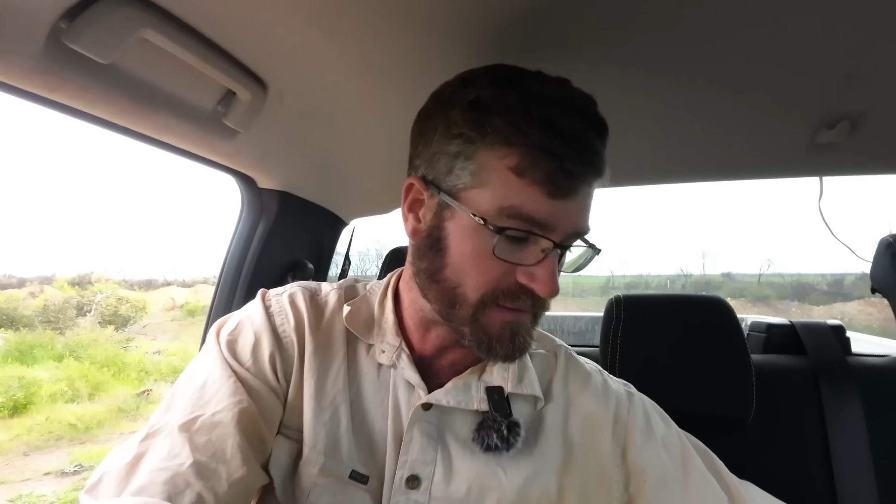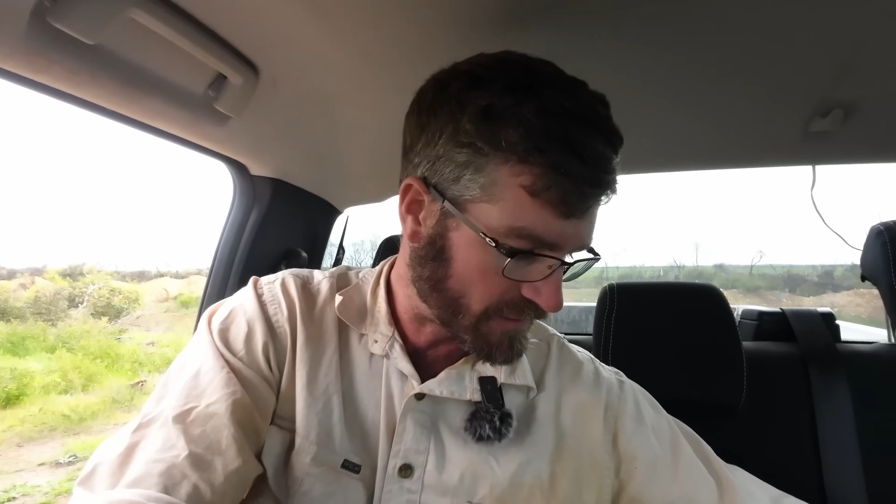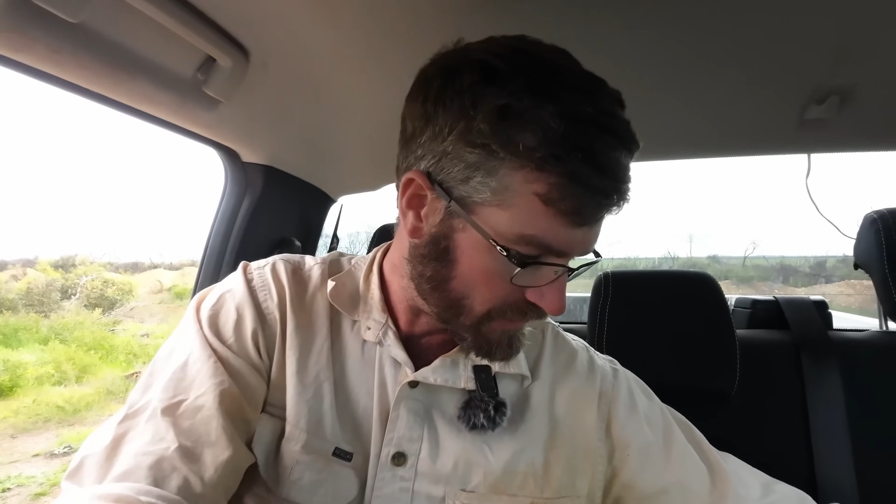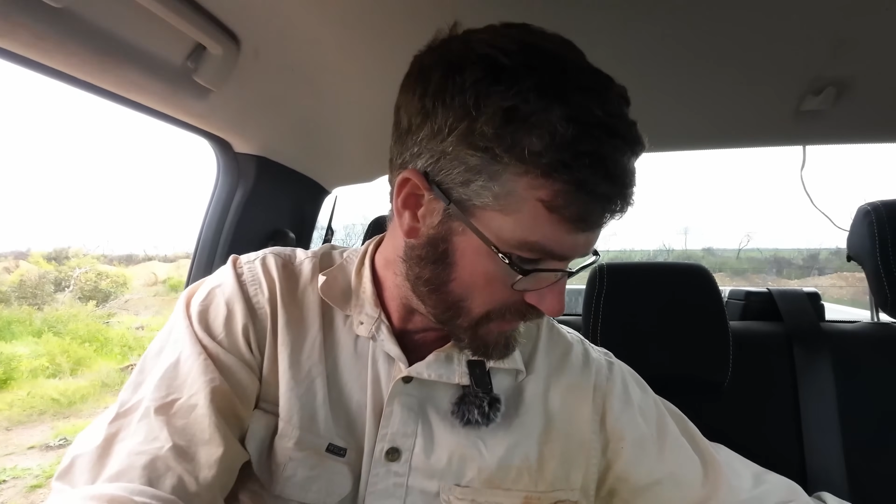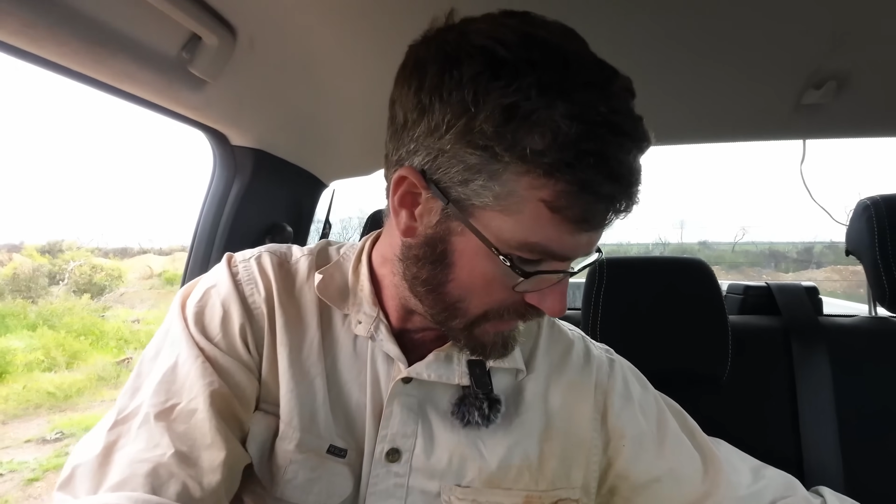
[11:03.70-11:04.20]

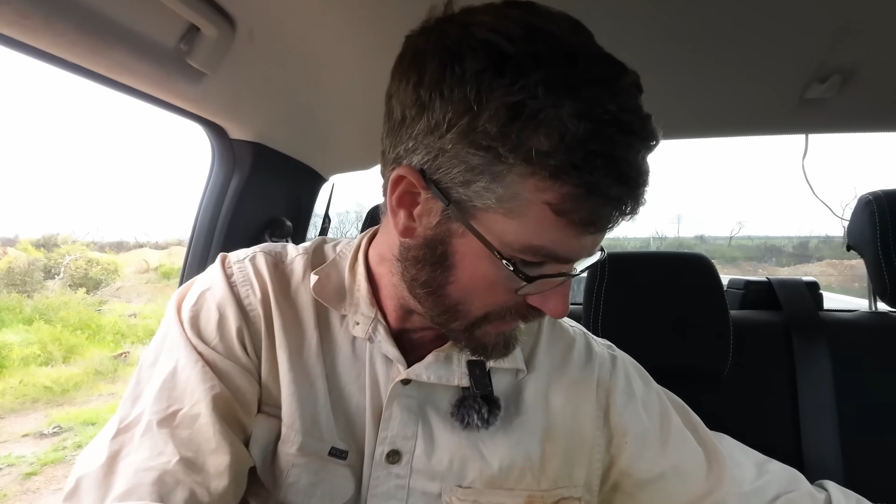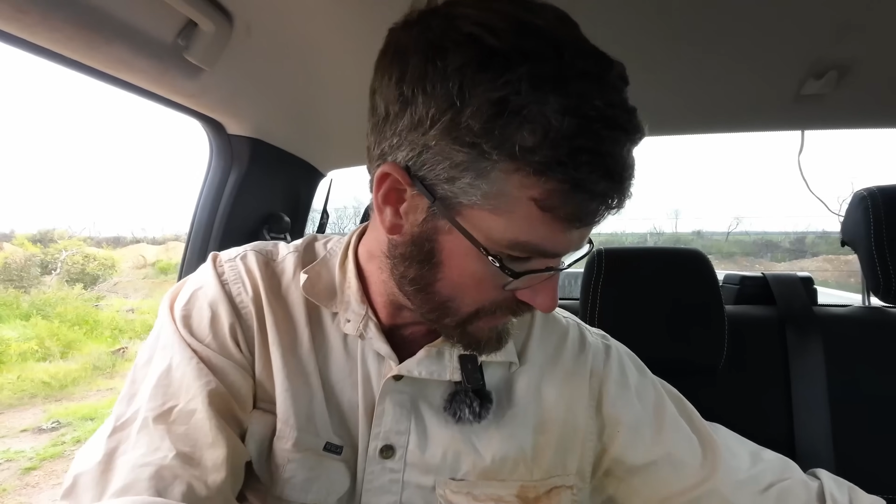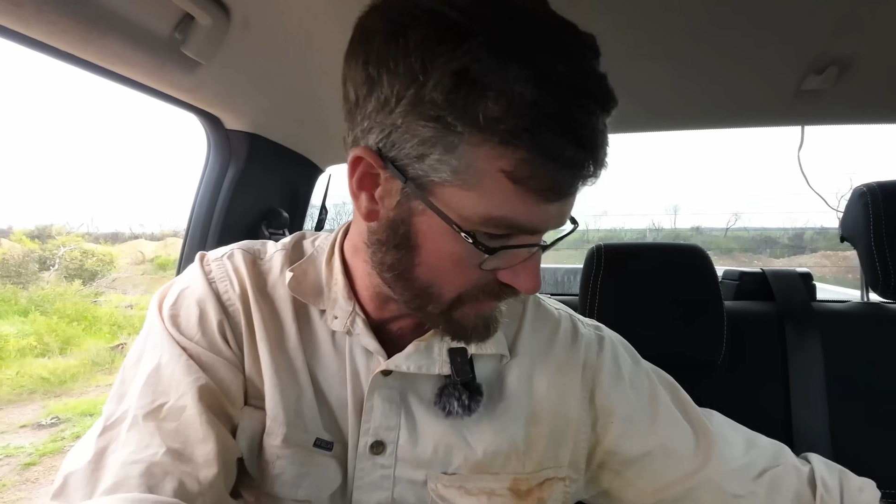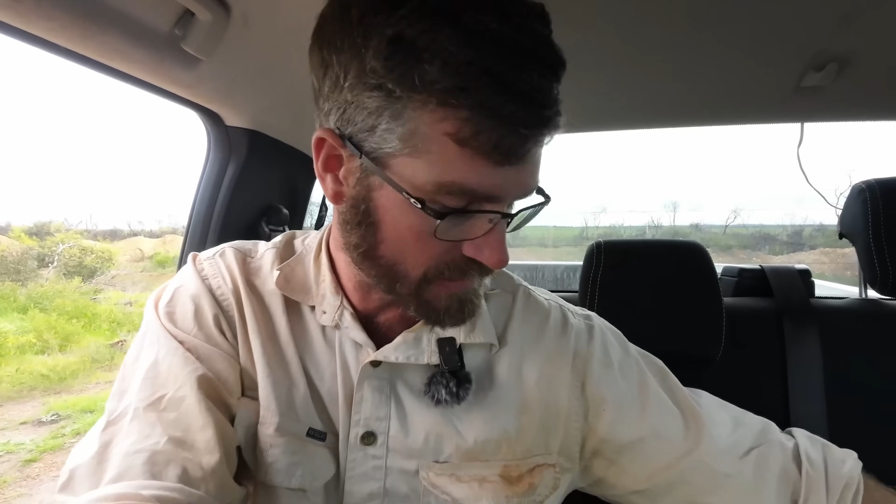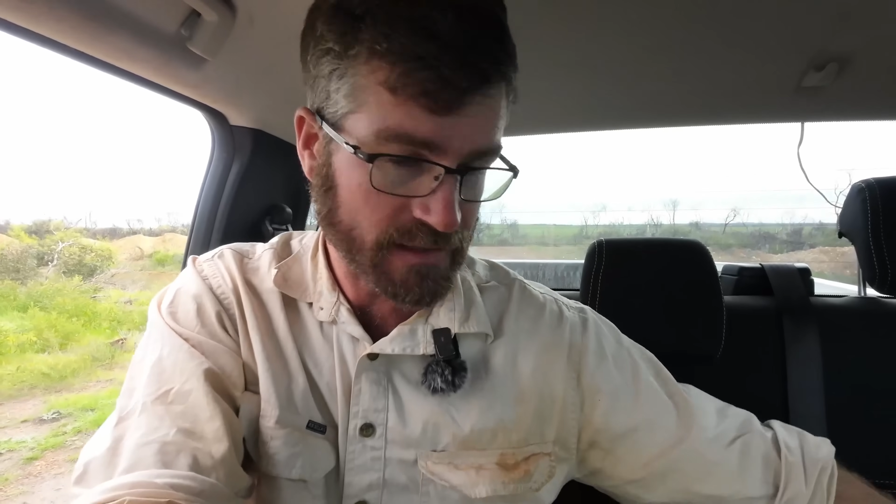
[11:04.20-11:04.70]
so
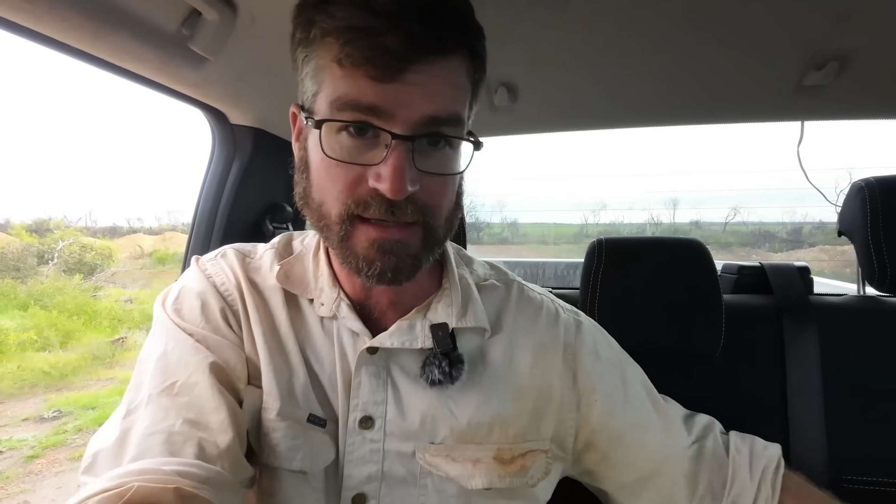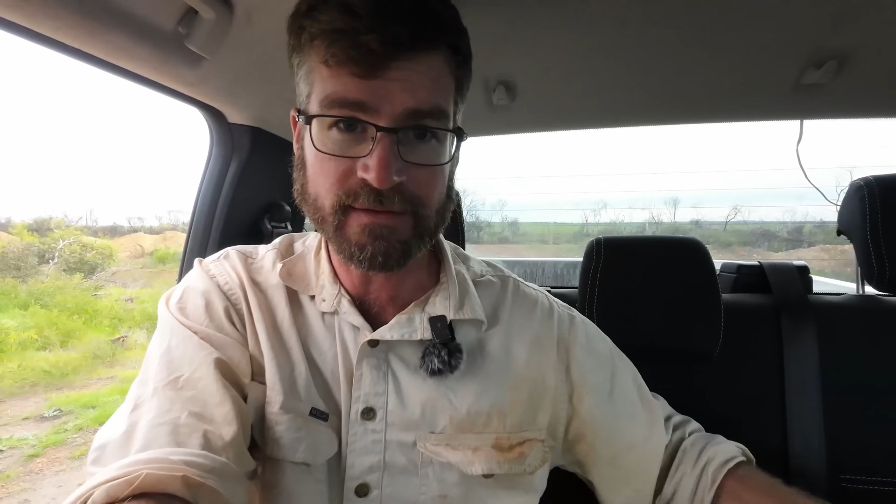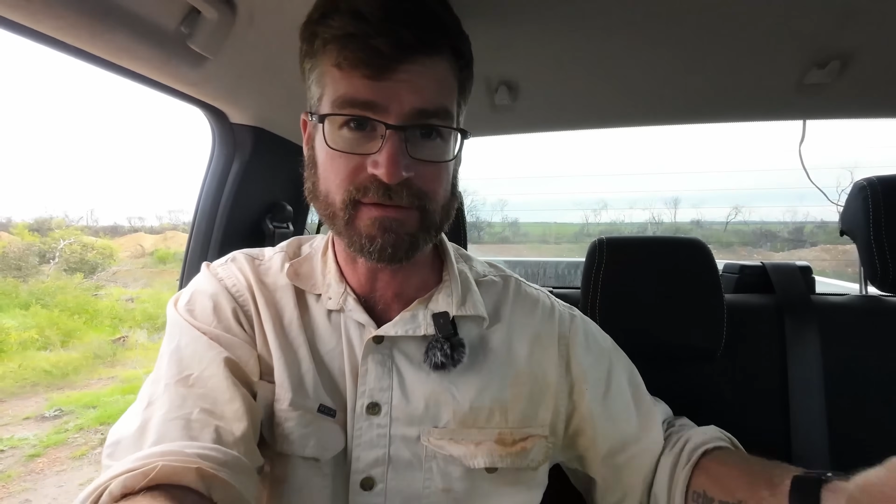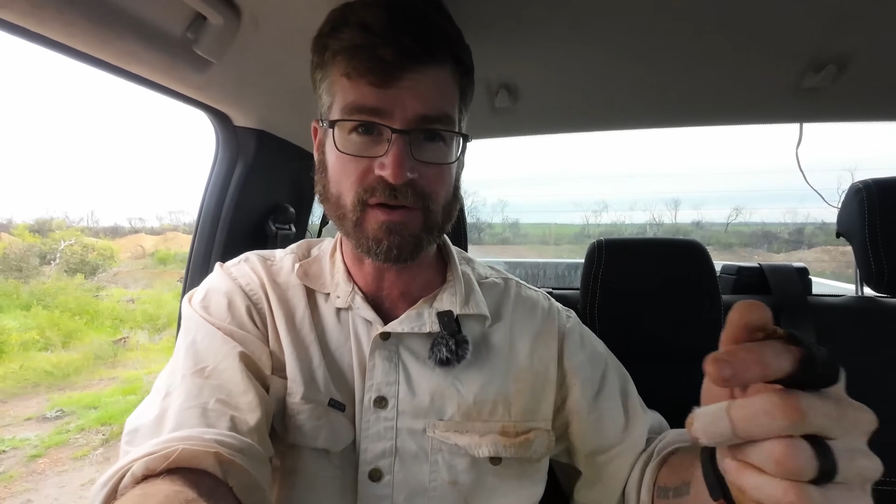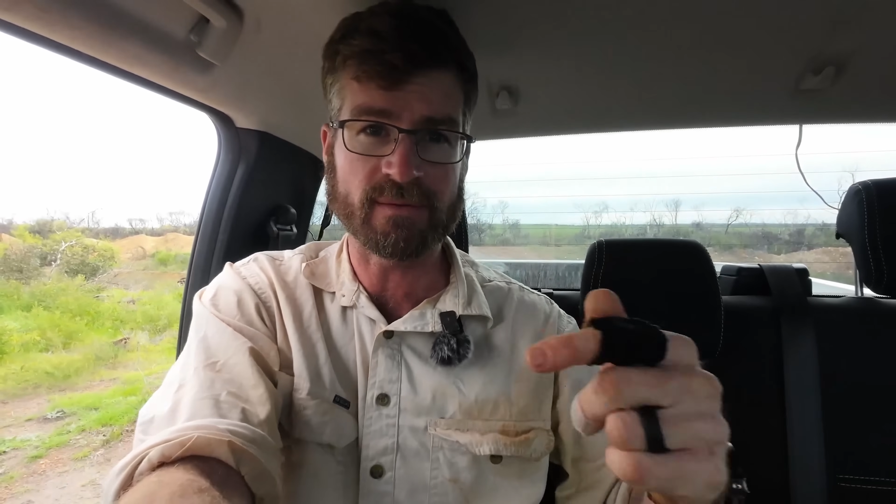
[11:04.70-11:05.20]
in
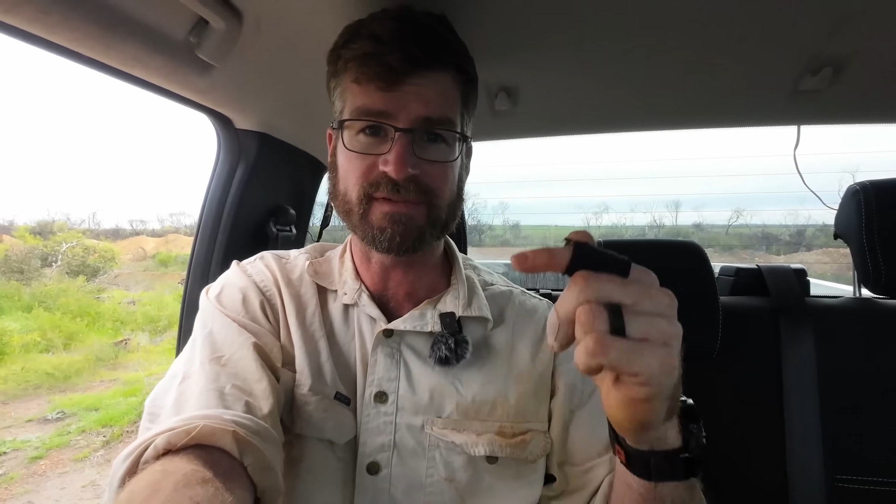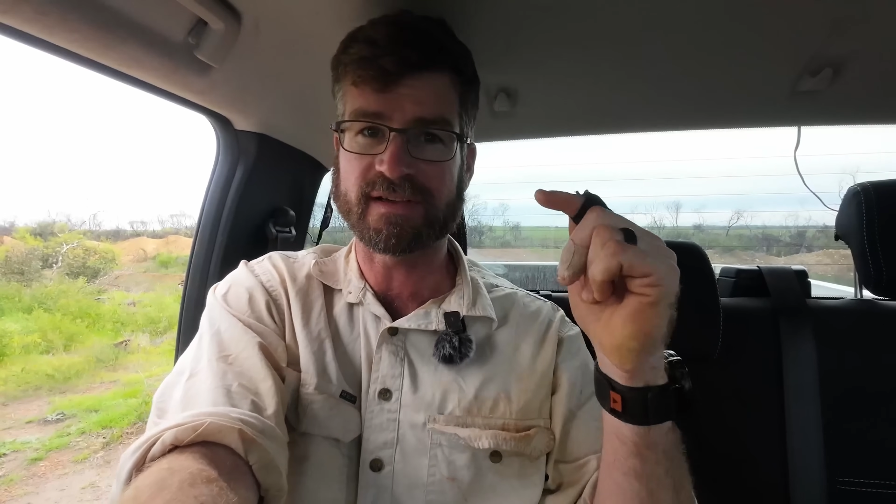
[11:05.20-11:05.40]
the time it